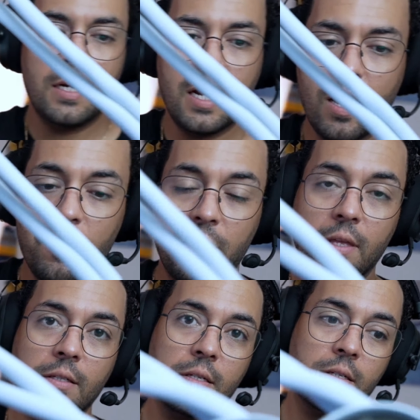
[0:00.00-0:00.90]
Now
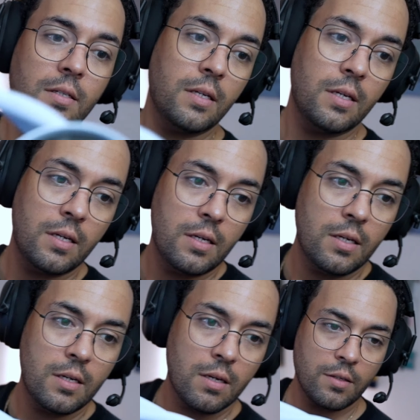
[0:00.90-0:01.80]
this is
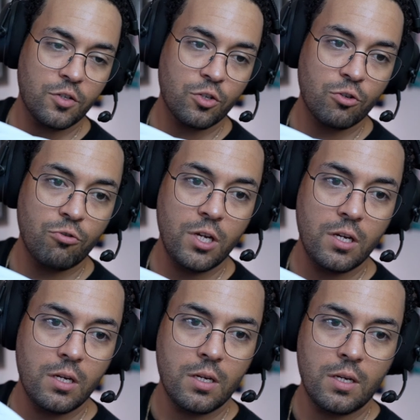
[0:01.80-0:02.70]
the
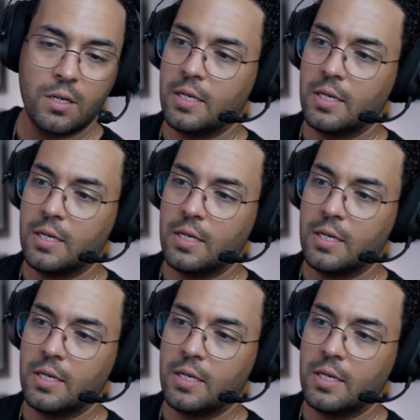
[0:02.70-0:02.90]
screen,